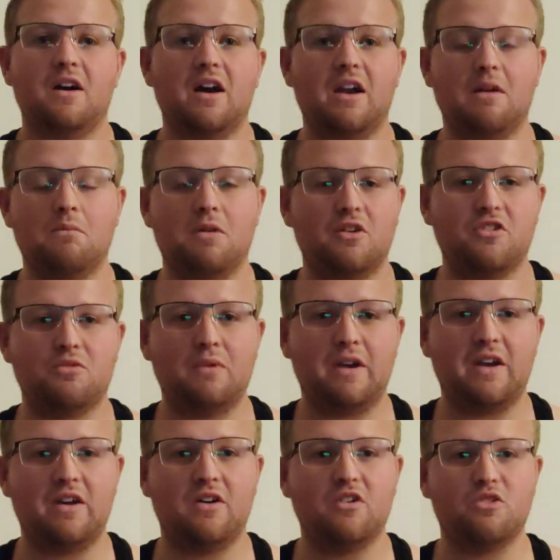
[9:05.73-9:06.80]
and I'm not just
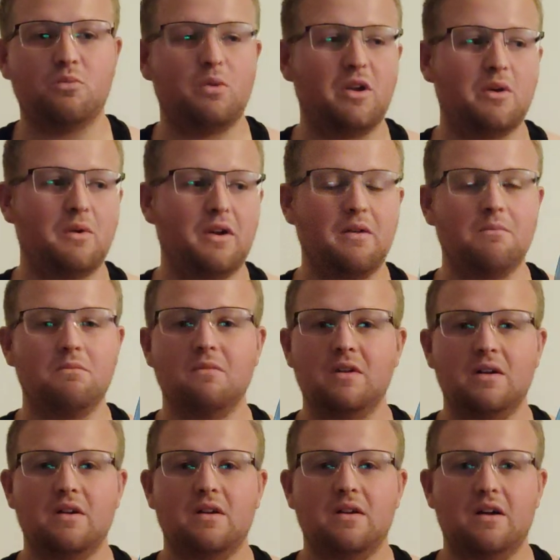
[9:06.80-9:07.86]
making loads of money when I'm
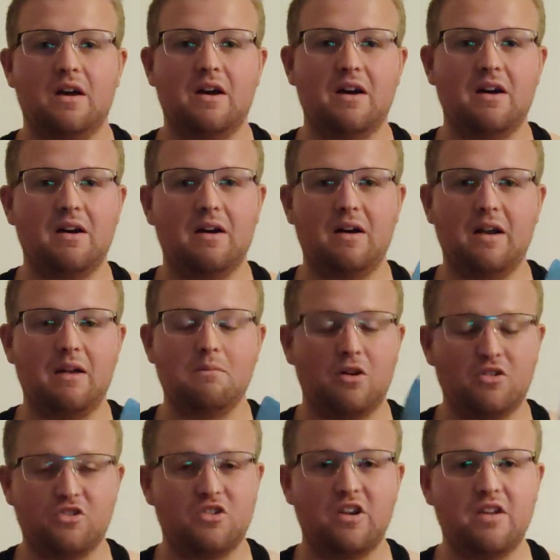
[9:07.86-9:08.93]

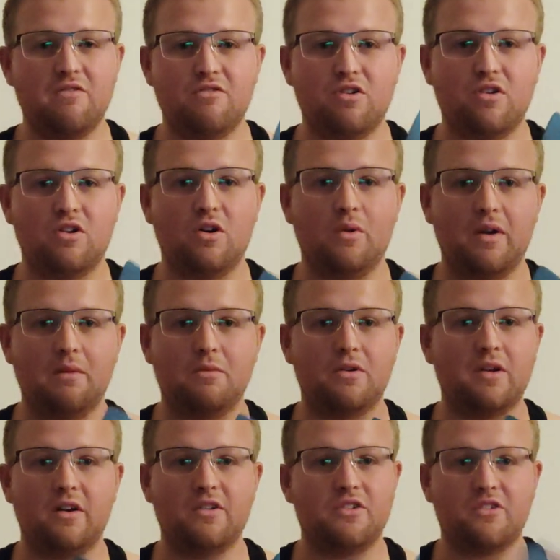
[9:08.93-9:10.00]
not just earning fuck all when I'm
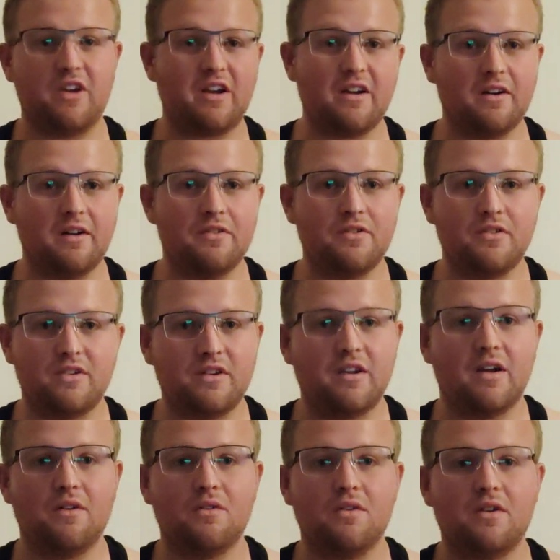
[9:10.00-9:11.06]
doing loads of second lifts, you
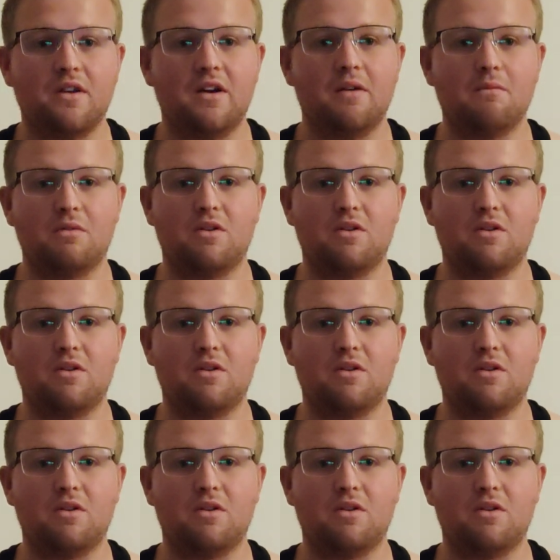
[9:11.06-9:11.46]
know,